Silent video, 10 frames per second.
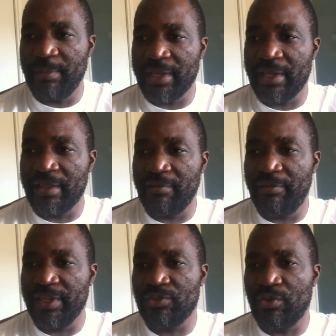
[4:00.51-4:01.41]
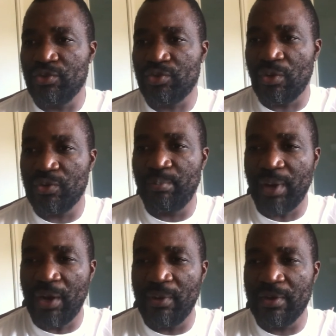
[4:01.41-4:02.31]
making the first controlled,
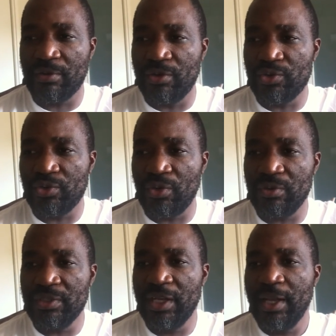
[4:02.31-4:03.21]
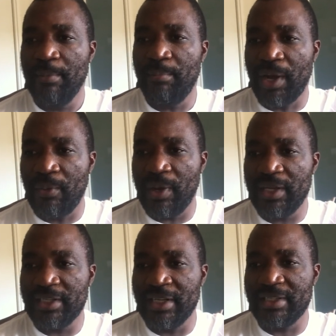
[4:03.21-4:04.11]

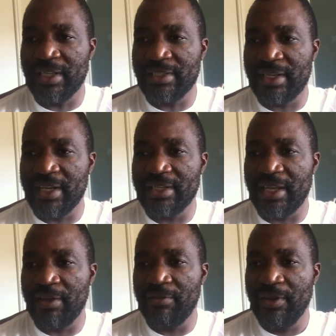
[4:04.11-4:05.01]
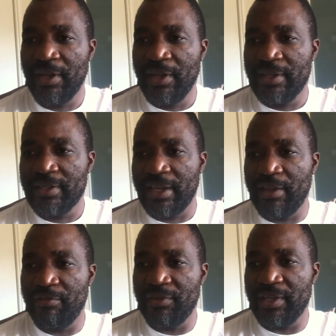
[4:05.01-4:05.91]
powered and sustained
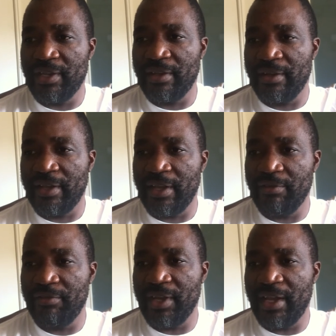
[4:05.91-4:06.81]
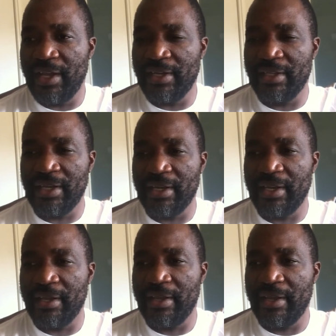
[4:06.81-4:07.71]
heavier and than
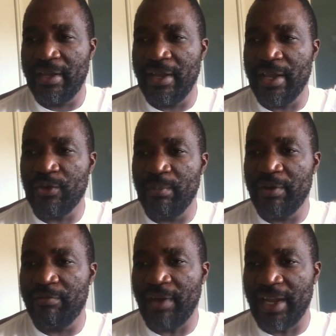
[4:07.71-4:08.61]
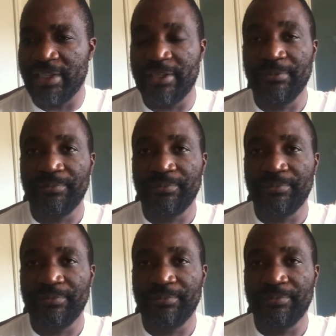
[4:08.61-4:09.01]
a human flight.